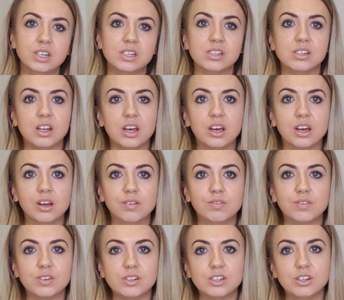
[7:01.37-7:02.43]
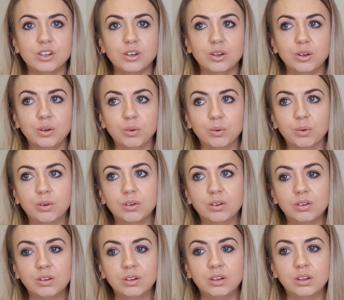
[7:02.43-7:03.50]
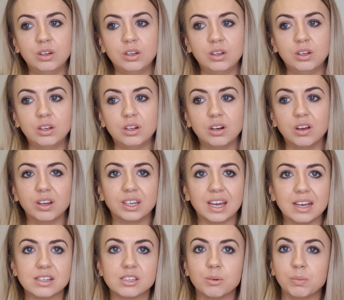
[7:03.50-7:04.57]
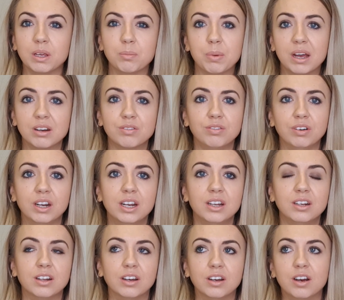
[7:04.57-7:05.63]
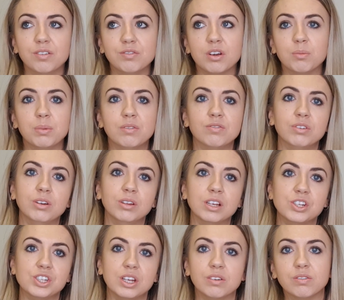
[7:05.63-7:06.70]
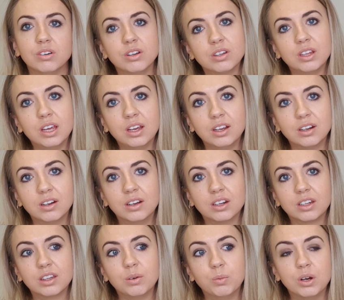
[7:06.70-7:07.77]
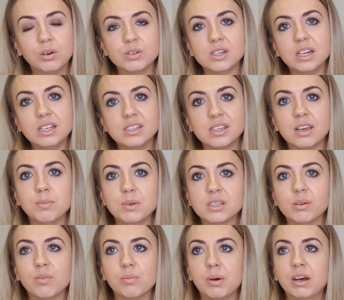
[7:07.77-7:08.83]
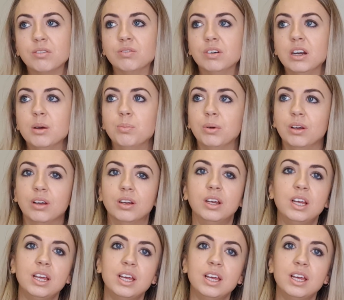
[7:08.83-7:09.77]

deserve to like get something back for it. Like, I've not been through this shit for nothing, like the world needs to give me something back for it. But